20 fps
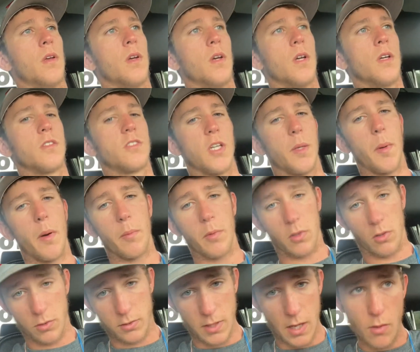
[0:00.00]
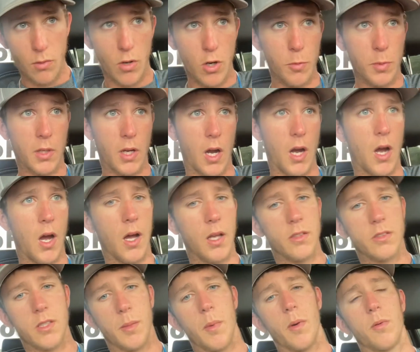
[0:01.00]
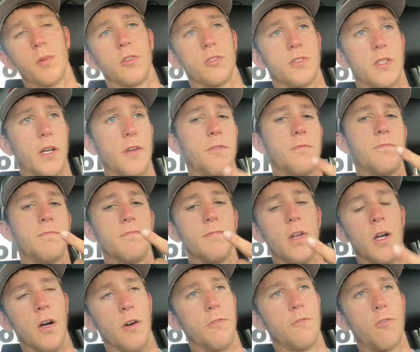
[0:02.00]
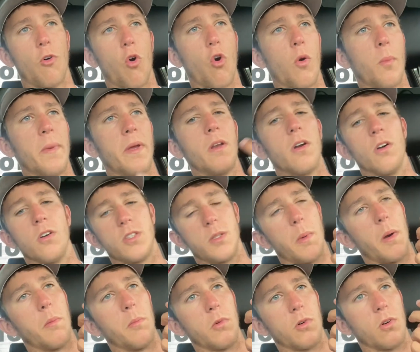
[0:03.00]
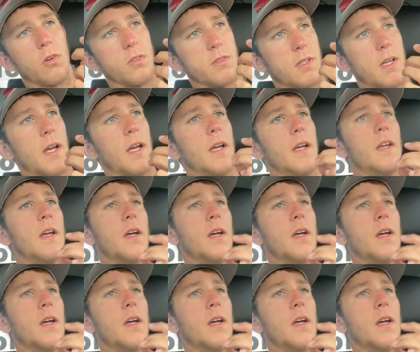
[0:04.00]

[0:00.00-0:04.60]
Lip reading: Some of them are gonna say Rubicon, some of them are gonna say Foreman, or some of them are gonna say